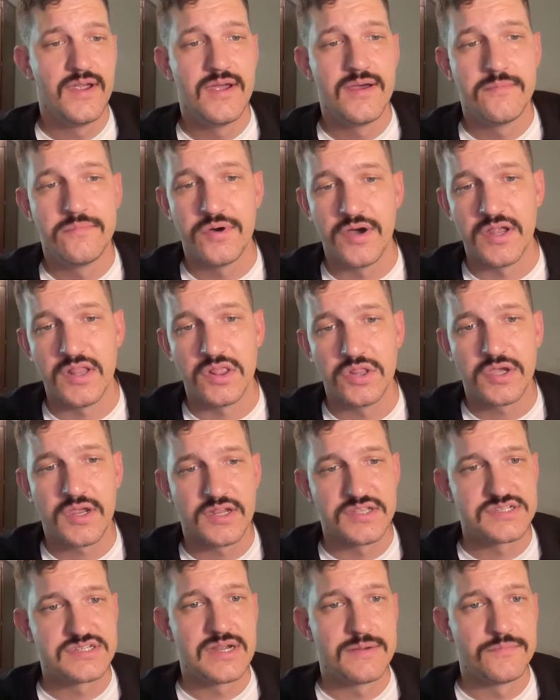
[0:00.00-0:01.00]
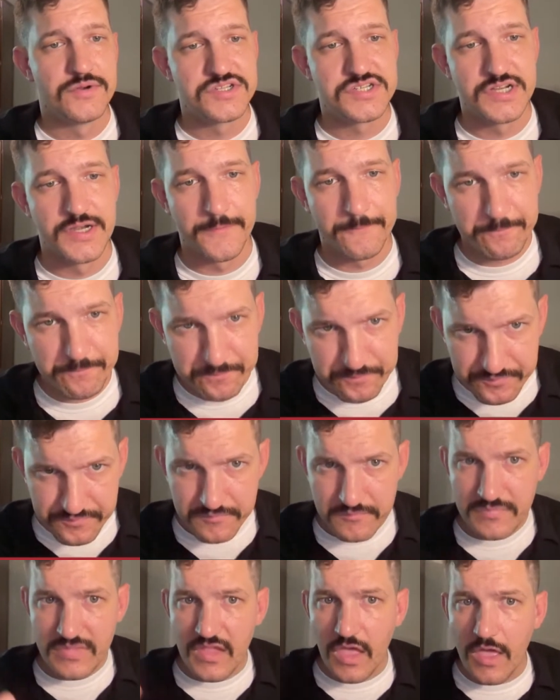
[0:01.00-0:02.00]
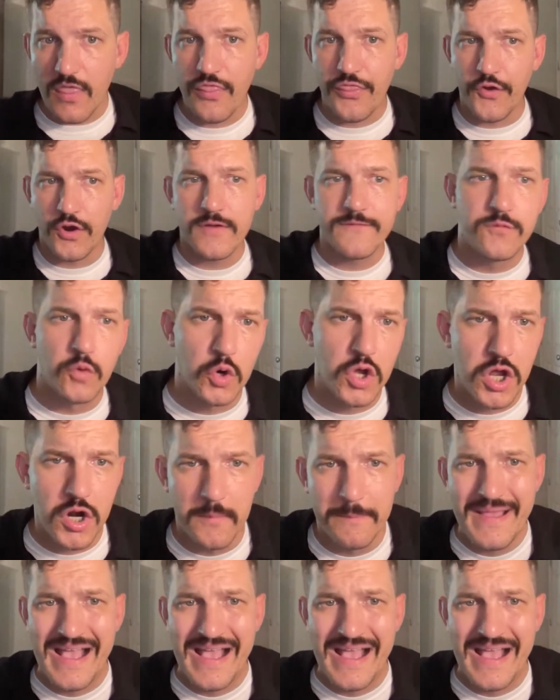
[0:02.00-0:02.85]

But look at his numbers here. 3,400